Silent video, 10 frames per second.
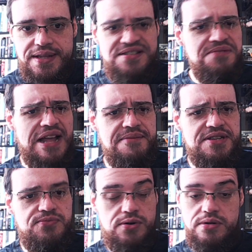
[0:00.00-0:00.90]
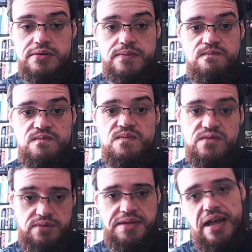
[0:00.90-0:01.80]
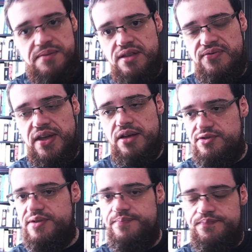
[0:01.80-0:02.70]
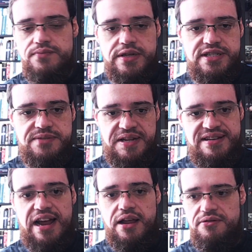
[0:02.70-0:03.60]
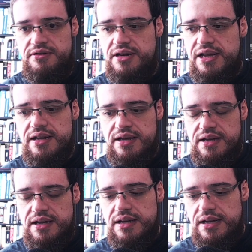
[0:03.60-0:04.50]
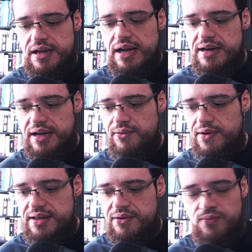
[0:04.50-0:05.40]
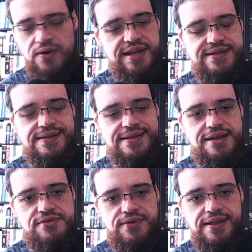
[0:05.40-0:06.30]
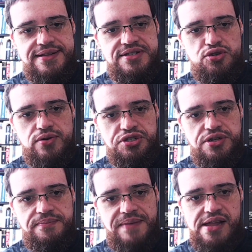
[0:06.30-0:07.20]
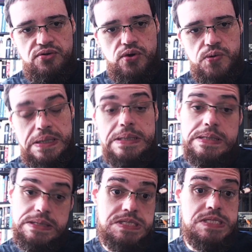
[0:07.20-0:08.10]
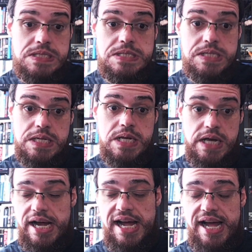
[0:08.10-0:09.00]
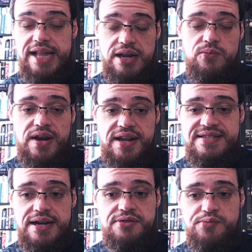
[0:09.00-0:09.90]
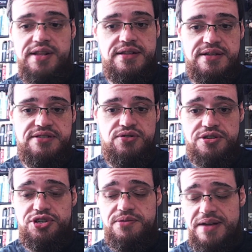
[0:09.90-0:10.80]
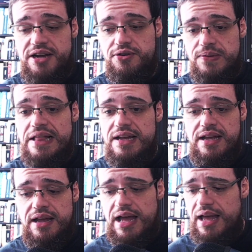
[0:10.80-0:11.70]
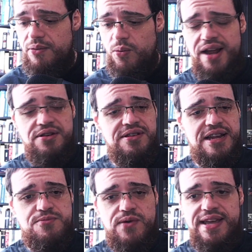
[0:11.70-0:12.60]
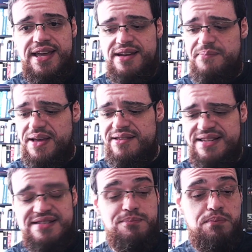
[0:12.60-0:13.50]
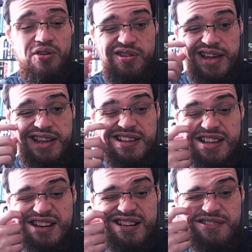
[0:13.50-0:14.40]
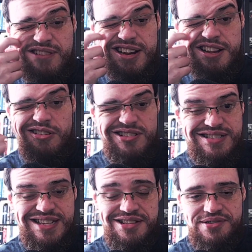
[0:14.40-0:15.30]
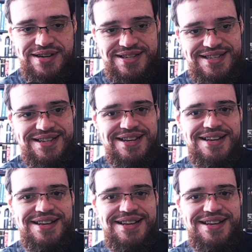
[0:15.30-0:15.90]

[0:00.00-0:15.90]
Sometimes it works, Sometimes it fails, spectacularly, and I wonder why didn't I read the instruction manual? And then when I start reading the instruction manual, uh, why don't I wing it? Because it's boring, and I already lost interest.